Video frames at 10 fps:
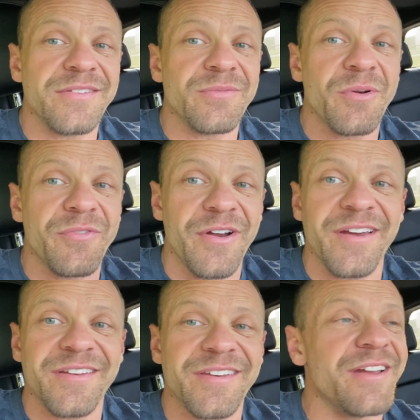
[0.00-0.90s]
we're very
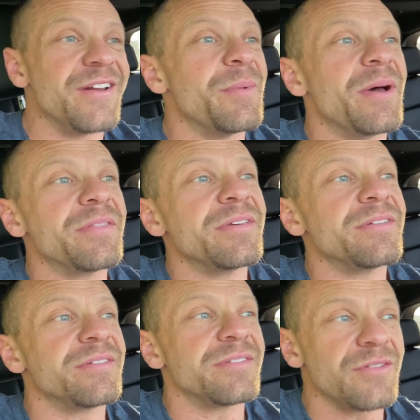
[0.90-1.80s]
excited about
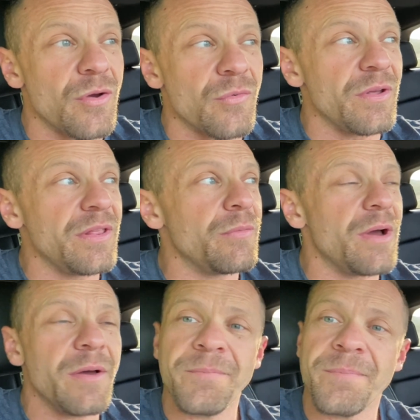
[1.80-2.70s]
this. It's going really
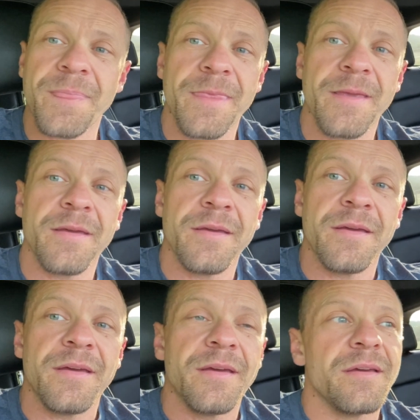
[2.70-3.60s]
well.
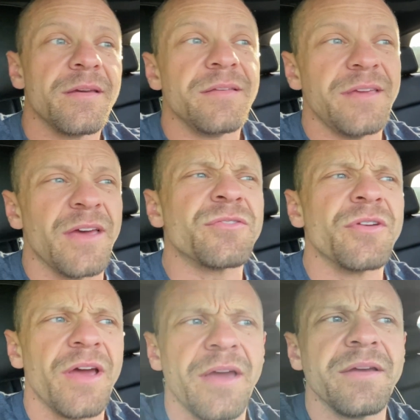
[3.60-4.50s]

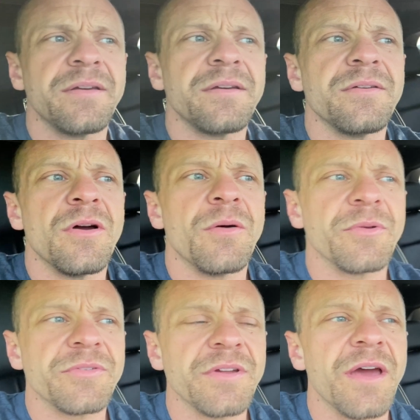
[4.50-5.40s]
Yesterday, I
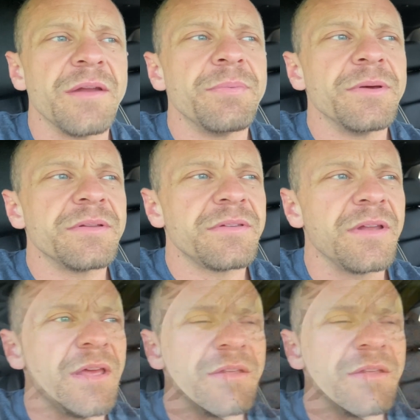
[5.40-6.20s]
almost died, but today's